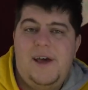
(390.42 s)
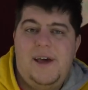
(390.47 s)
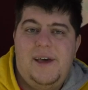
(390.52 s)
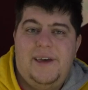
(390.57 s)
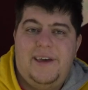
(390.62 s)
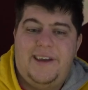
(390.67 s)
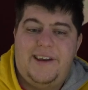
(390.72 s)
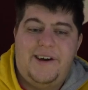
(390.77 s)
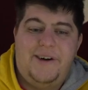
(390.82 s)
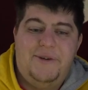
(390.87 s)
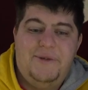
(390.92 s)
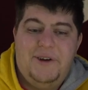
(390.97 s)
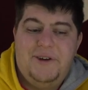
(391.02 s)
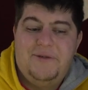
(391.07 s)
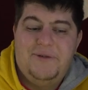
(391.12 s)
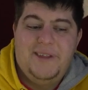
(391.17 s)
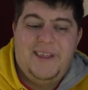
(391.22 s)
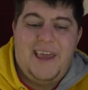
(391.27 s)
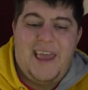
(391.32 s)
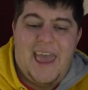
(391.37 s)
you know, we
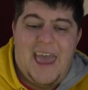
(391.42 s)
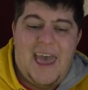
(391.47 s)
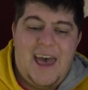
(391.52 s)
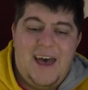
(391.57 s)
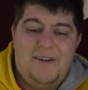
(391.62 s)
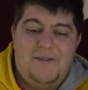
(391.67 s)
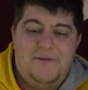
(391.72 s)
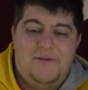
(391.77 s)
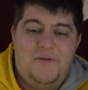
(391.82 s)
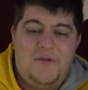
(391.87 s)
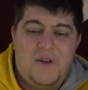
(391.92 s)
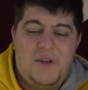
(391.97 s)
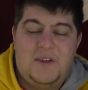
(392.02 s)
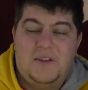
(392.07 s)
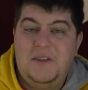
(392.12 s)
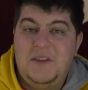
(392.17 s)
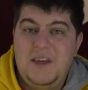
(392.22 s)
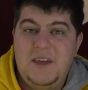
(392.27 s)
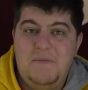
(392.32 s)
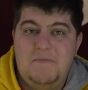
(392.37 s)
don't really have
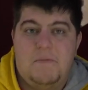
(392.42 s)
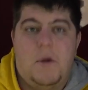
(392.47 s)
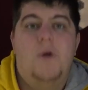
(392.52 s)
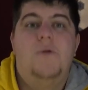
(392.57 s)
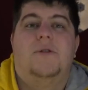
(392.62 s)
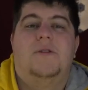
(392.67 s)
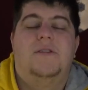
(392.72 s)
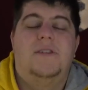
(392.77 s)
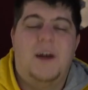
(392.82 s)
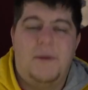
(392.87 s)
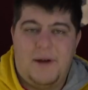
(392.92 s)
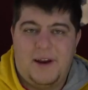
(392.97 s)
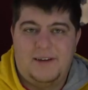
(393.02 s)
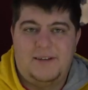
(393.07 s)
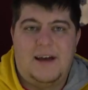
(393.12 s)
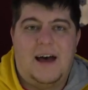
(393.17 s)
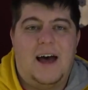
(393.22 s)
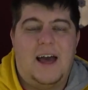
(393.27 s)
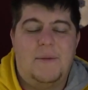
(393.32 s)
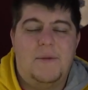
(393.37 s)
the most amount of
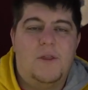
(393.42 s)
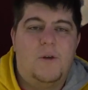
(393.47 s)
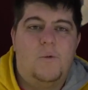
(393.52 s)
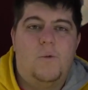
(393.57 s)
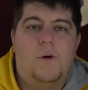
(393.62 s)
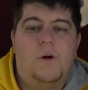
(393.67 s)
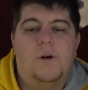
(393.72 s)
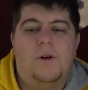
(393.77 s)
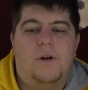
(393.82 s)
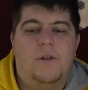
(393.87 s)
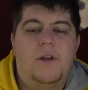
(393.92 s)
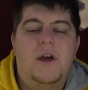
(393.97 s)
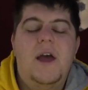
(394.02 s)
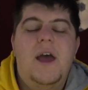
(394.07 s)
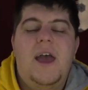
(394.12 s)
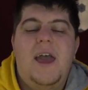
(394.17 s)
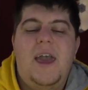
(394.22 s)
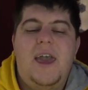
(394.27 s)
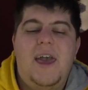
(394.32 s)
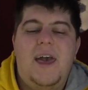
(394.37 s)
time in the world.
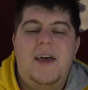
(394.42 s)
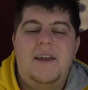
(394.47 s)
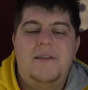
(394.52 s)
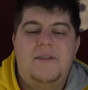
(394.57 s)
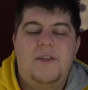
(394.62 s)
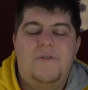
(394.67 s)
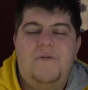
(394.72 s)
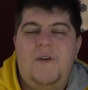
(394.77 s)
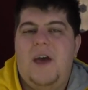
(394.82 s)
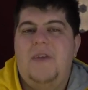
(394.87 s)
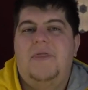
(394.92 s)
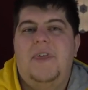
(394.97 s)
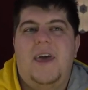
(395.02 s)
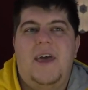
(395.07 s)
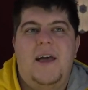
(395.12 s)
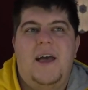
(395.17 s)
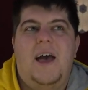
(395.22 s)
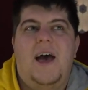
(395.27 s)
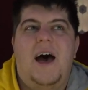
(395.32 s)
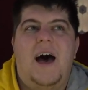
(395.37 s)
And the fact
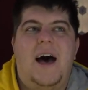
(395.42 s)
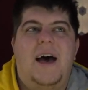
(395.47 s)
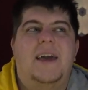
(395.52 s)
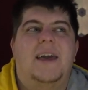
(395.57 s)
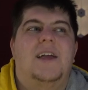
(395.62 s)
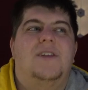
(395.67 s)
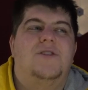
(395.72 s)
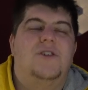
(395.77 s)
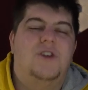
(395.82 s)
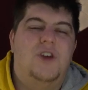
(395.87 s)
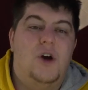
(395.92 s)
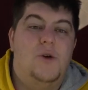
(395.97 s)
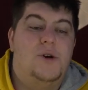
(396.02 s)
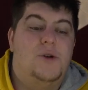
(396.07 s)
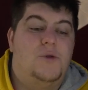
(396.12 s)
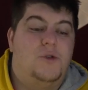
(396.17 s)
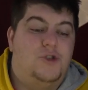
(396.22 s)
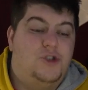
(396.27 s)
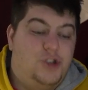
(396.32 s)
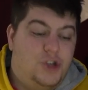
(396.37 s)
that I get to go
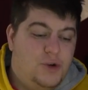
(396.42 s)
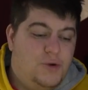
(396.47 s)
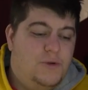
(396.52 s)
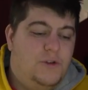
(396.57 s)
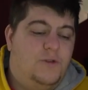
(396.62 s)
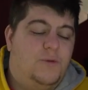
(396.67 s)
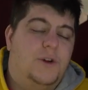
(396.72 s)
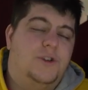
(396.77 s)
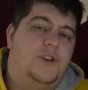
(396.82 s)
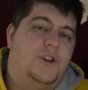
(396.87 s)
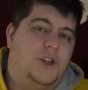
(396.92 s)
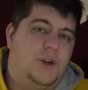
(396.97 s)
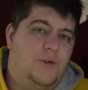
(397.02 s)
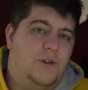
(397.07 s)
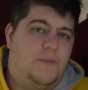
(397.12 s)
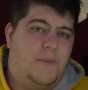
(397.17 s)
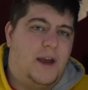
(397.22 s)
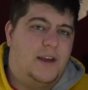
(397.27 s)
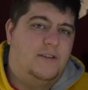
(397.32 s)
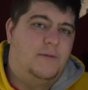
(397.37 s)
and choose what to do
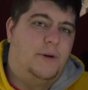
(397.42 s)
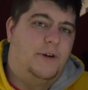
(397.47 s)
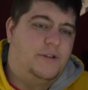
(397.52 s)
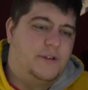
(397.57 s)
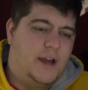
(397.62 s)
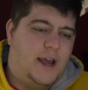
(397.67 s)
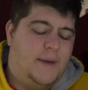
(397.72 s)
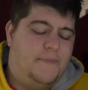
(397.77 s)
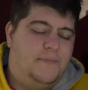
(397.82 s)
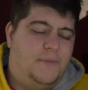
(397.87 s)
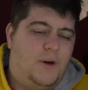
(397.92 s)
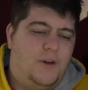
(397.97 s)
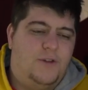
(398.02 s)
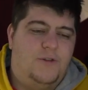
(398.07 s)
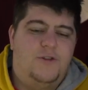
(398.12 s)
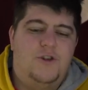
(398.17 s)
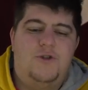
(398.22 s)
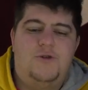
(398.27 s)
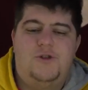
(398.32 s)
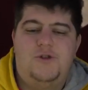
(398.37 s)
with my spare time, whether
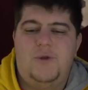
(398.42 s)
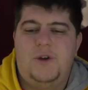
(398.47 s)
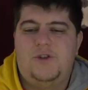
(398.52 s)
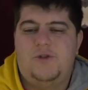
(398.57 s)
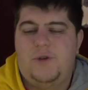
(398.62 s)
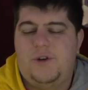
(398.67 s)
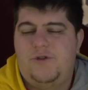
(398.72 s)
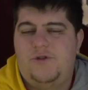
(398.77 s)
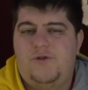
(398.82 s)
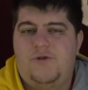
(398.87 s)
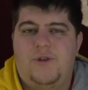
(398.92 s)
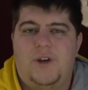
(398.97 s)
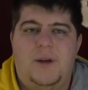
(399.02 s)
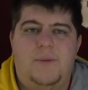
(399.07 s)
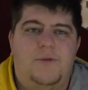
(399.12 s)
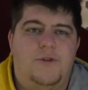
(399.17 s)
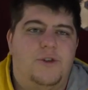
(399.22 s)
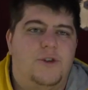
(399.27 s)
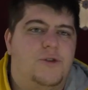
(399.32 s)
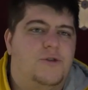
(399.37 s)
it's you know, doing Twitch
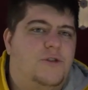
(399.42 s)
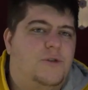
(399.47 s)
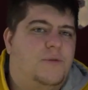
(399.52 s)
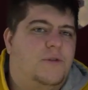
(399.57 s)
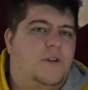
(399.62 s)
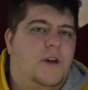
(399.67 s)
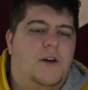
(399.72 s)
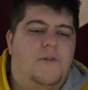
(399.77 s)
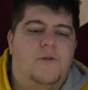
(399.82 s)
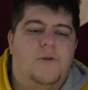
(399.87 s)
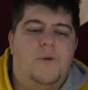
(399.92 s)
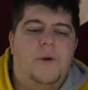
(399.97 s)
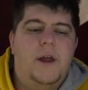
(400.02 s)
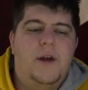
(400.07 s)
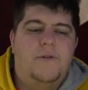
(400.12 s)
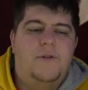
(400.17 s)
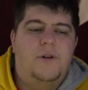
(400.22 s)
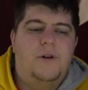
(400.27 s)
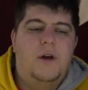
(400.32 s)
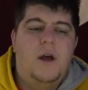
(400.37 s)
streams or YouTube stuff or
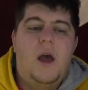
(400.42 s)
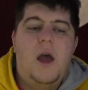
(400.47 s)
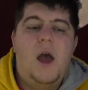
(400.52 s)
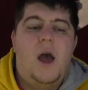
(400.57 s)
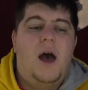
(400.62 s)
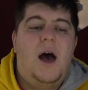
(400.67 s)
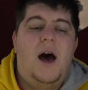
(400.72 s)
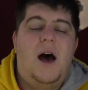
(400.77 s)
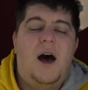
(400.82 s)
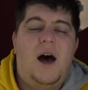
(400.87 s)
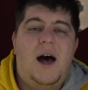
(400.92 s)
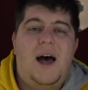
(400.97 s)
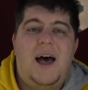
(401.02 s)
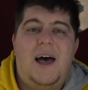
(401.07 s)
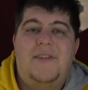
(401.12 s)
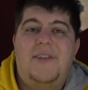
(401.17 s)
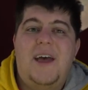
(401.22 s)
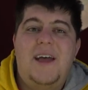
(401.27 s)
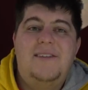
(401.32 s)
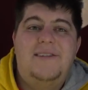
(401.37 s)
whatever, uh,
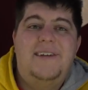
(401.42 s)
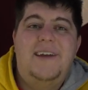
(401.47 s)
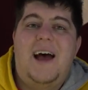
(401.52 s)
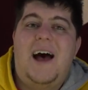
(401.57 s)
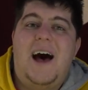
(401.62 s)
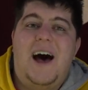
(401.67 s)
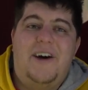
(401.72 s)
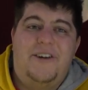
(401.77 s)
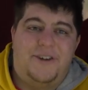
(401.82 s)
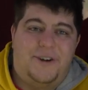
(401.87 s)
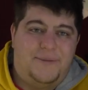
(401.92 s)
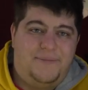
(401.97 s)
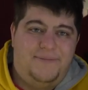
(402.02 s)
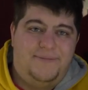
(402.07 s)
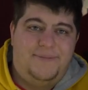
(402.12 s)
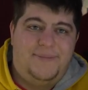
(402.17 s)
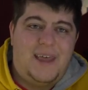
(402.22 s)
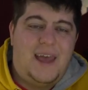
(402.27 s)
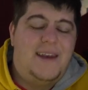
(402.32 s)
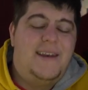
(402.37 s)
that's an honor
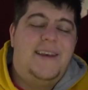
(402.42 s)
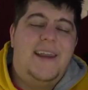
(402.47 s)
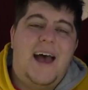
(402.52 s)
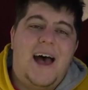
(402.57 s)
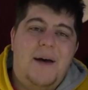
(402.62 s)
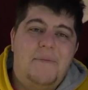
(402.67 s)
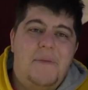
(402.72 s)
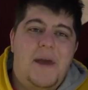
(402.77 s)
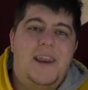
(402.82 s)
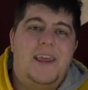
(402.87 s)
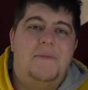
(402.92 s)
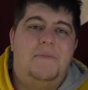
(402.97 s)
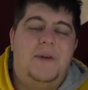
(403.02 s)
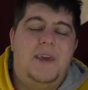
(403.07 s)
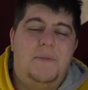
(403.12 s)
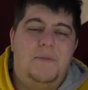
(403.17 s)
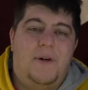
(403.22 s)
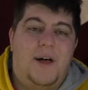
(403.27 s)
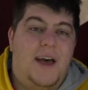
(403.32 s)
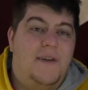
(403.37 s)
that not many
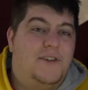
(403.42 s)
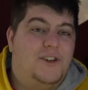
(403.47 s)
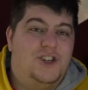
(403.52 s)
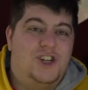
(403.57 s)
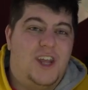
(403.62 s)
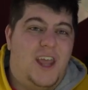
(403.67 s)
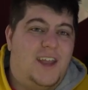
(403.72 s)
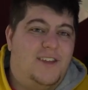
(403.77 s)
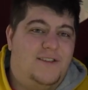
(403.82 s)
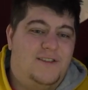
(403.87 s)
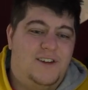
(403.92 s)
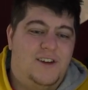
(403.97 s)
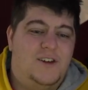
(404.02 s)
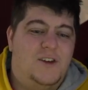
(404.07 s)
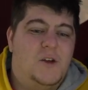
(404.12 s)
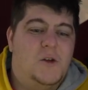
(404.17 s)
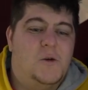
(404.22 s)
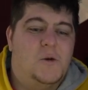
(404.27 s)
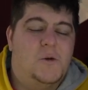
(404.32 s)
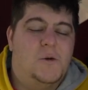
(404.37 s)
people have a chance to
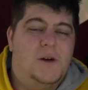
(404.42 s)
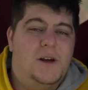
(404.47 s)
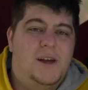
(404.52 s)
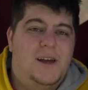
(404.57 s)
do.